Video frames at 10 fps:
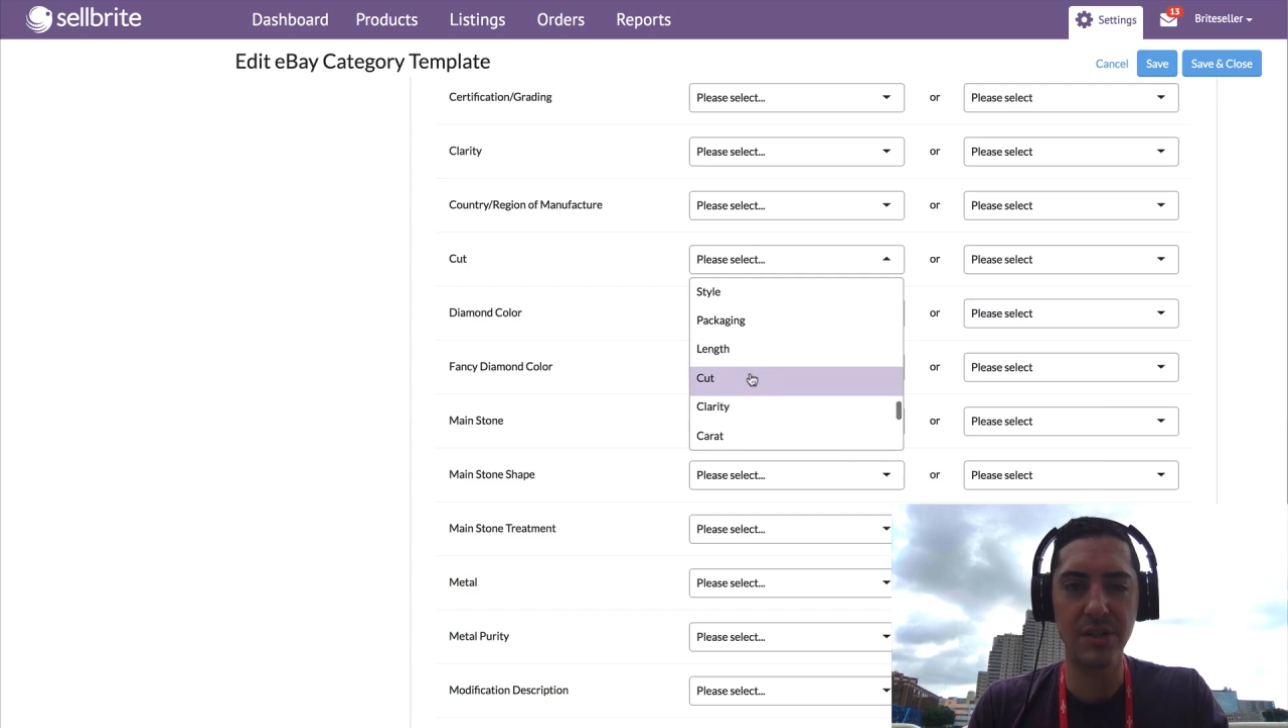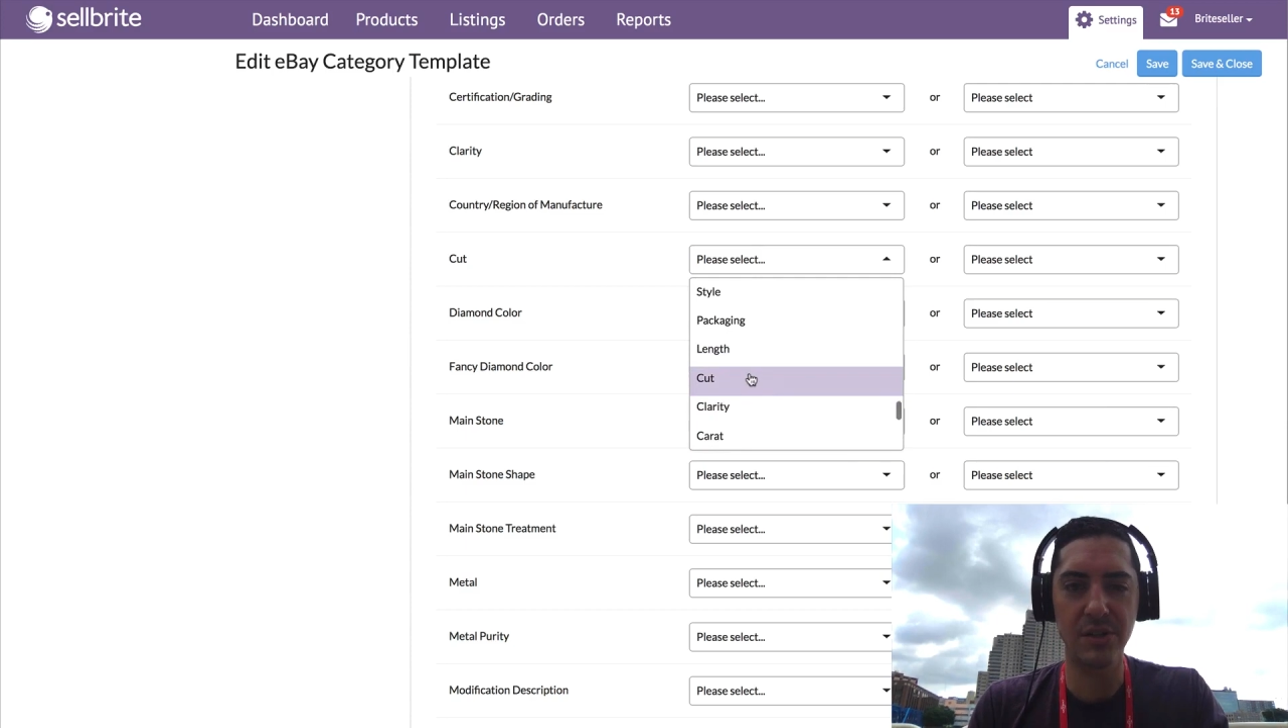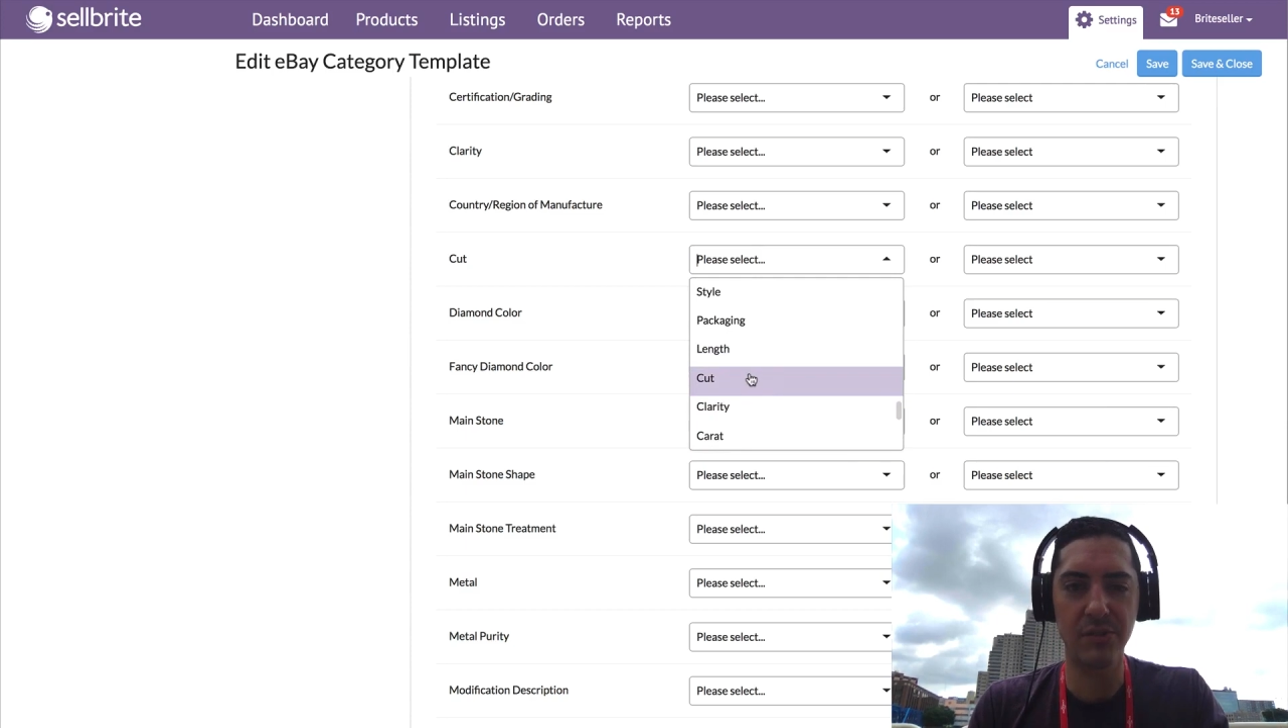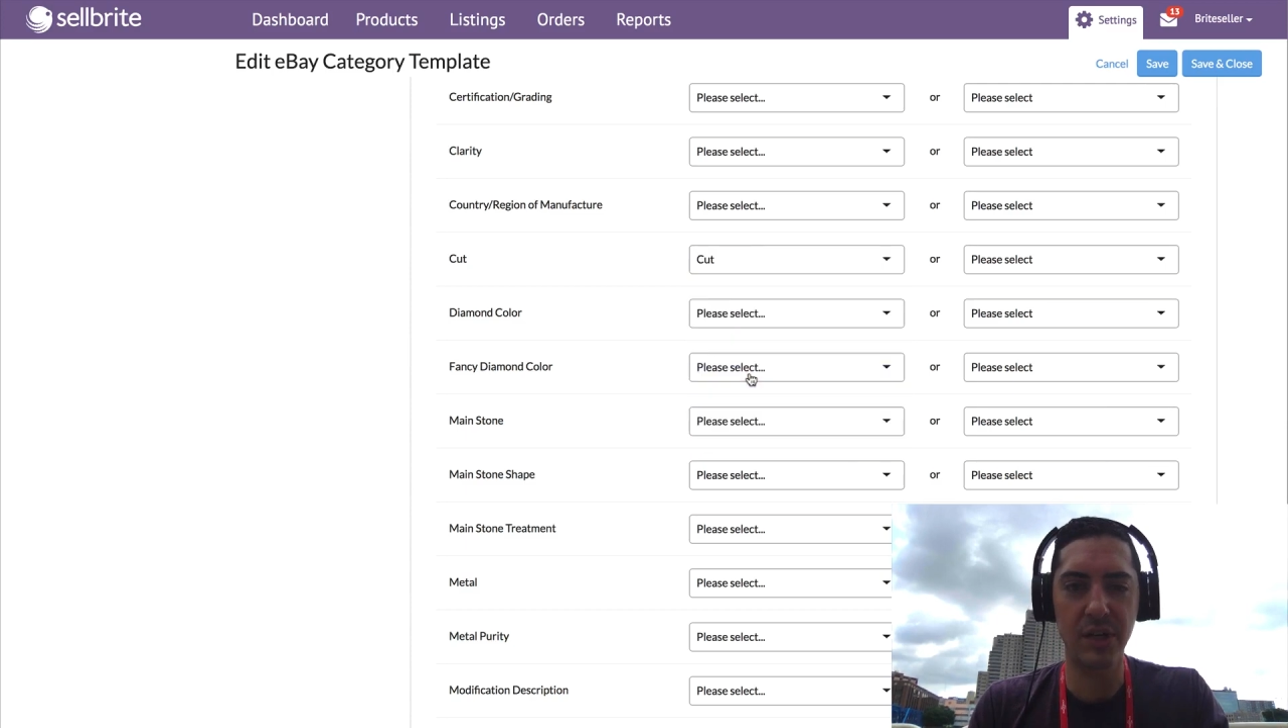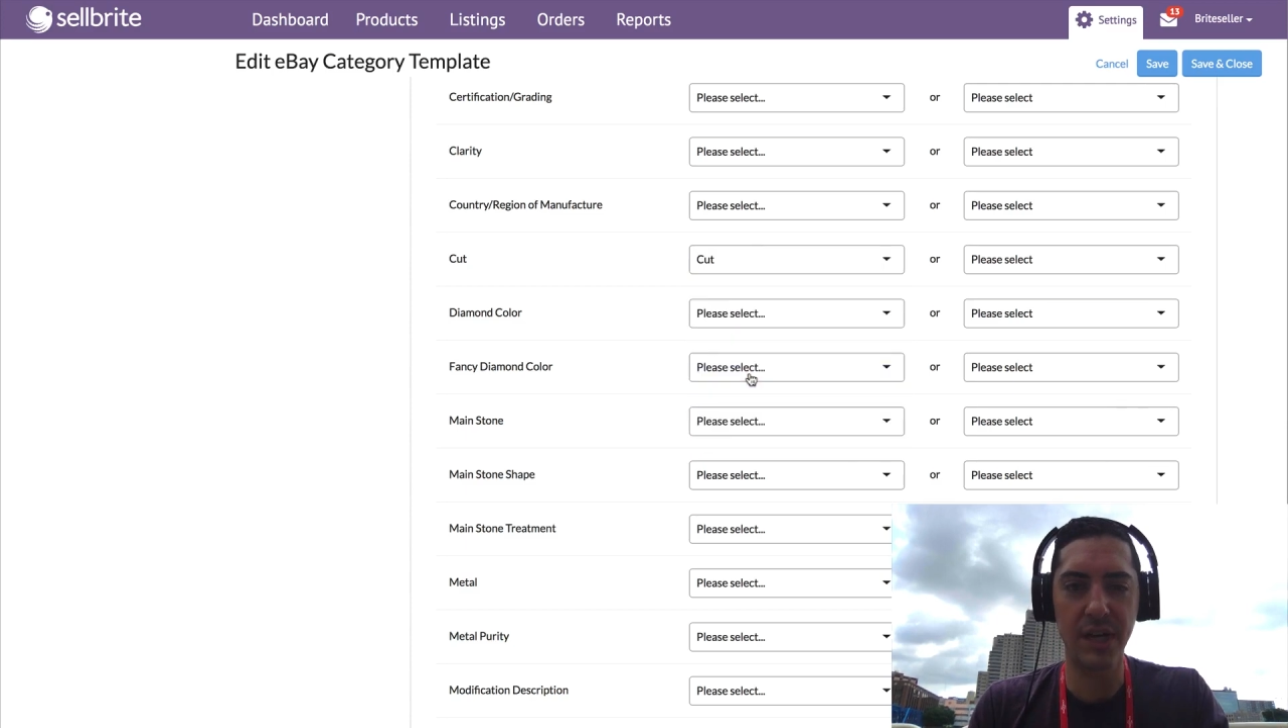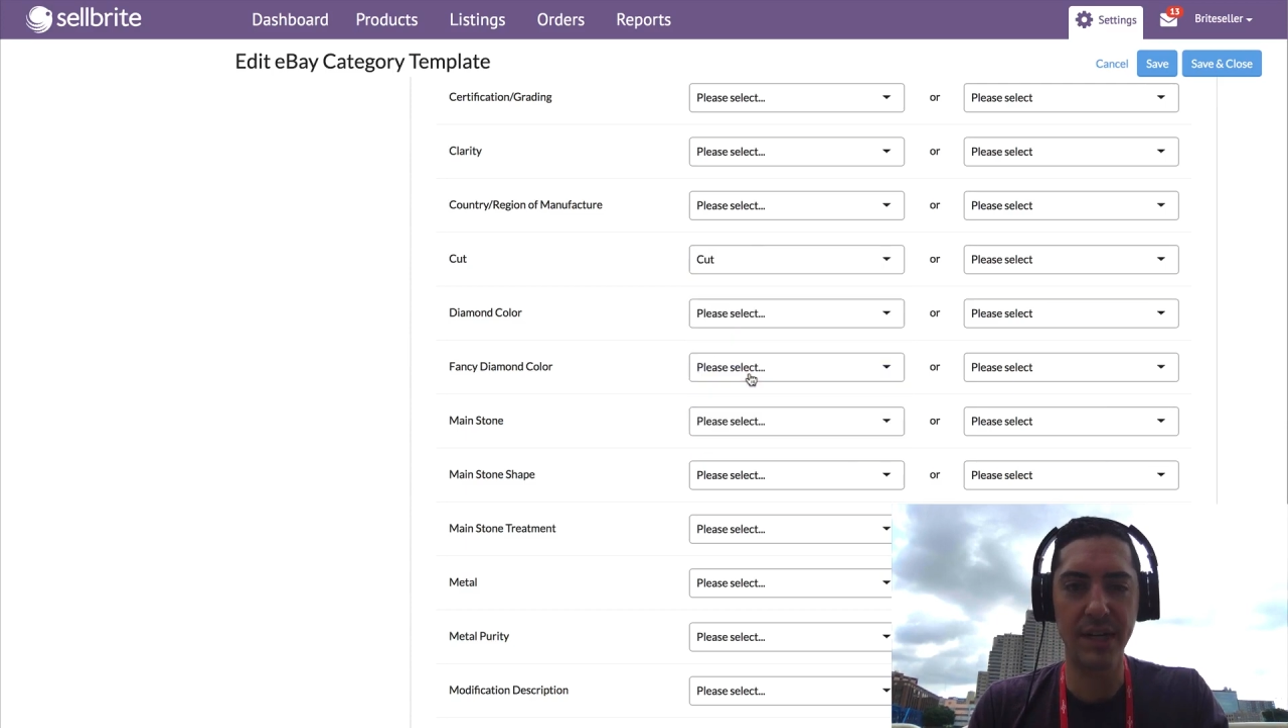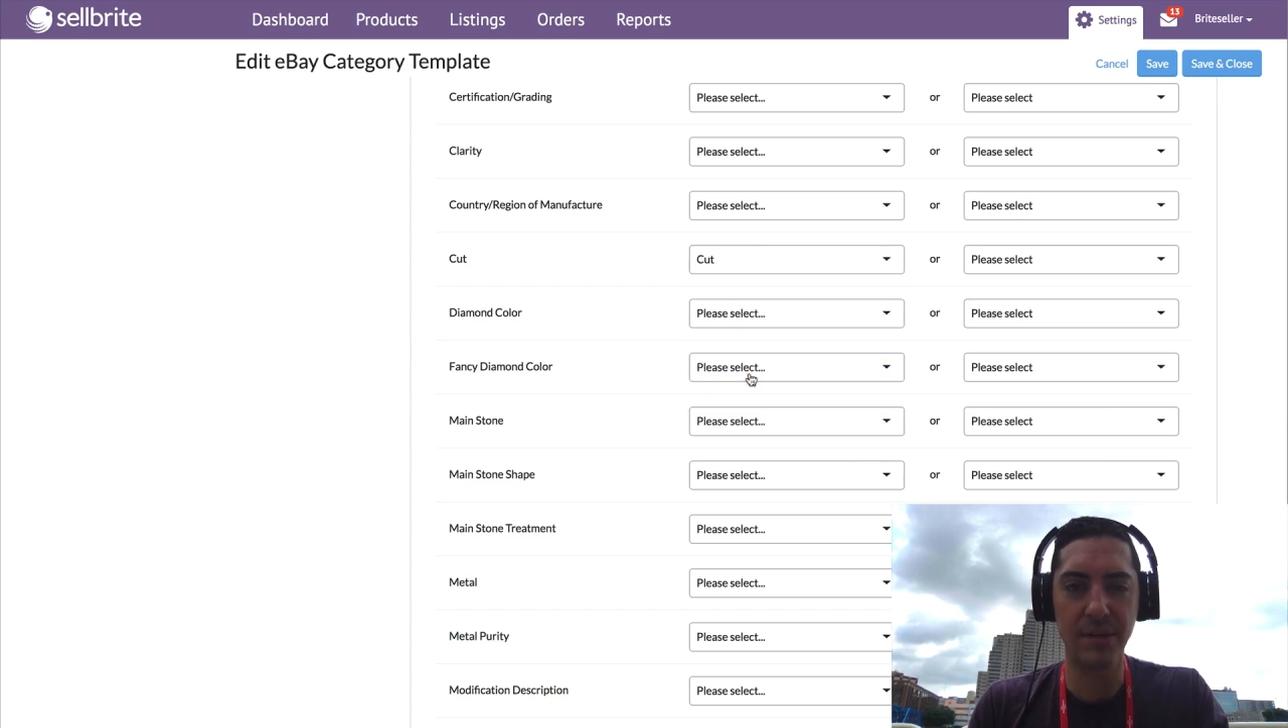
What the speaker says: So for cut,